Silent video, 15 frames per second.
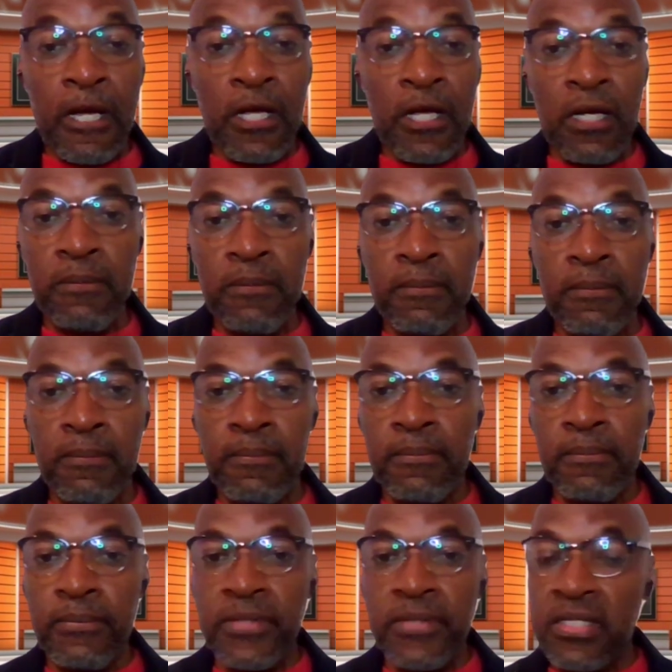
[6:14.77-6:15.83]
Um,
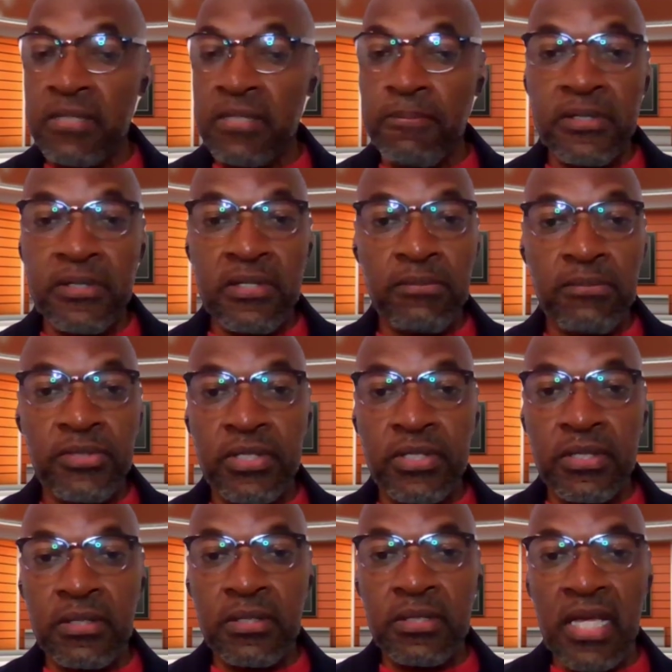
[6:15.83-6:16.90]
there's a
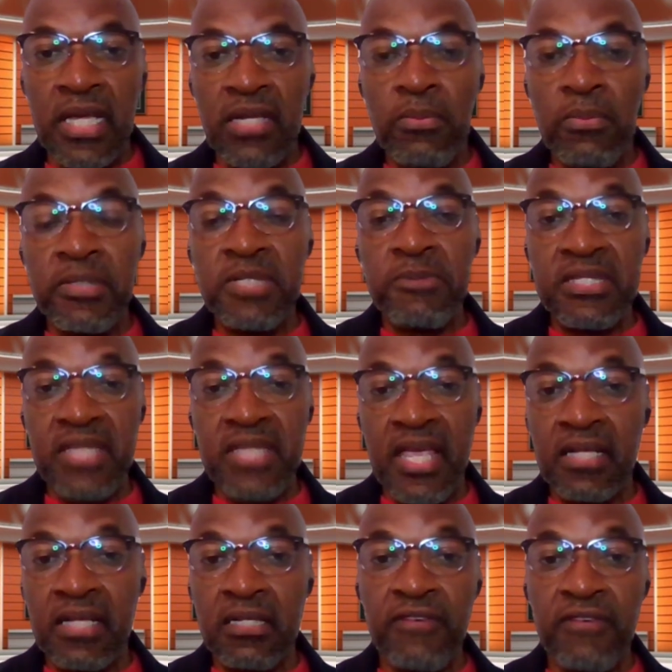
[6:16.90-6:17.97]
presumption that the woman is being
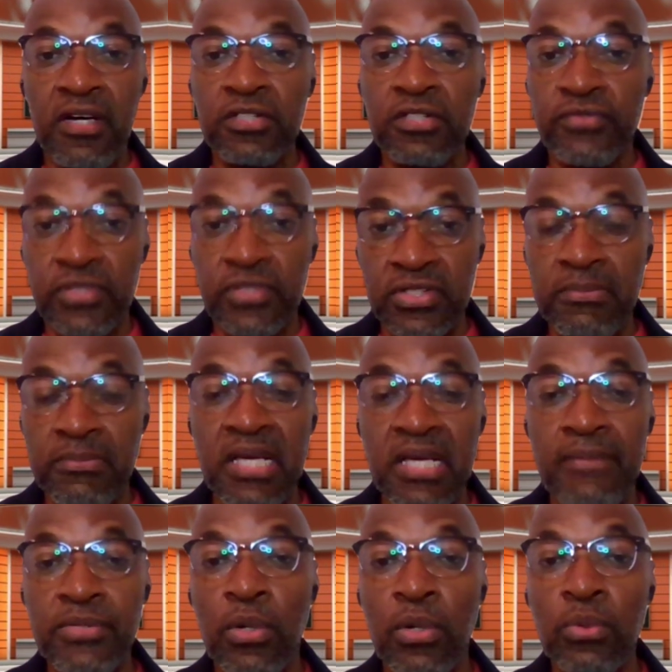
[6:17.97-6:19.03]
taken advantage of. So
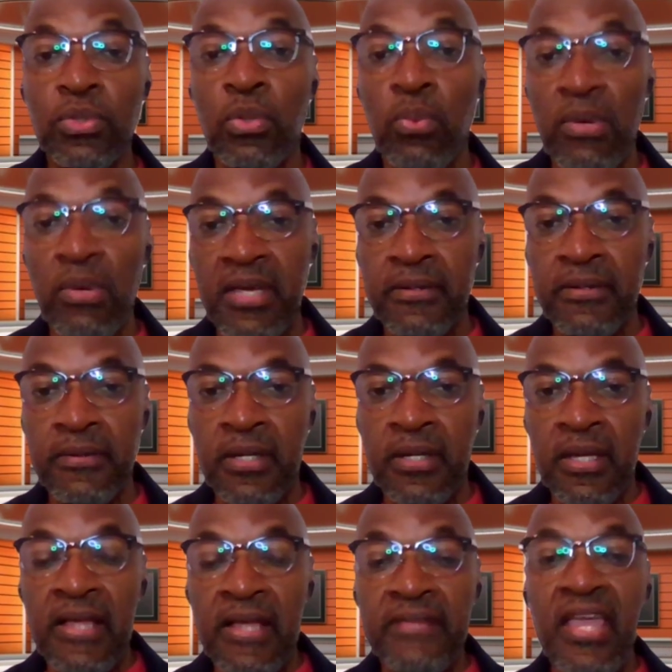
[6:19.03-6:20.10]
sometimes older women,
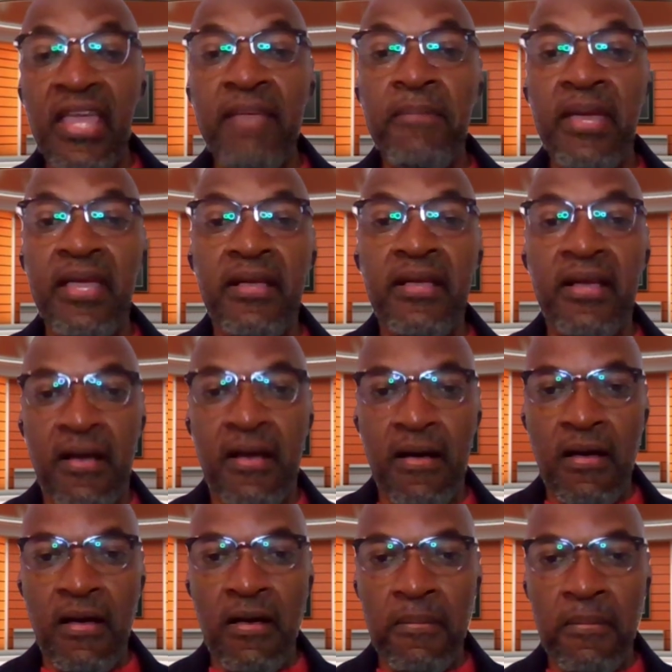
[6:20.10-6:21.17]
they may
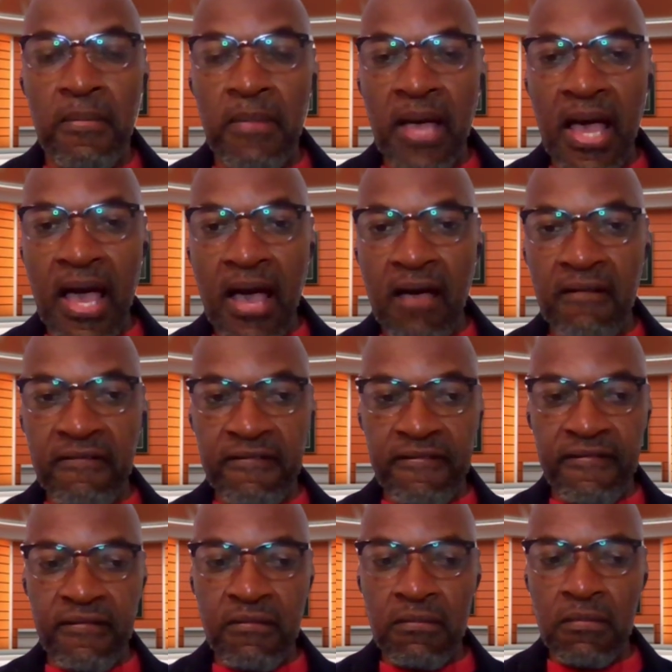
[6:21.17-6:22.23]

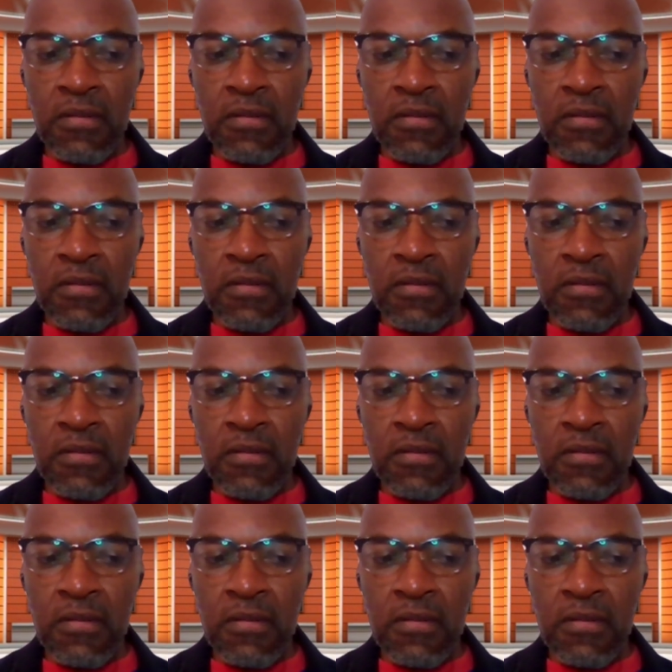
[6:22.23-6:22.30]
have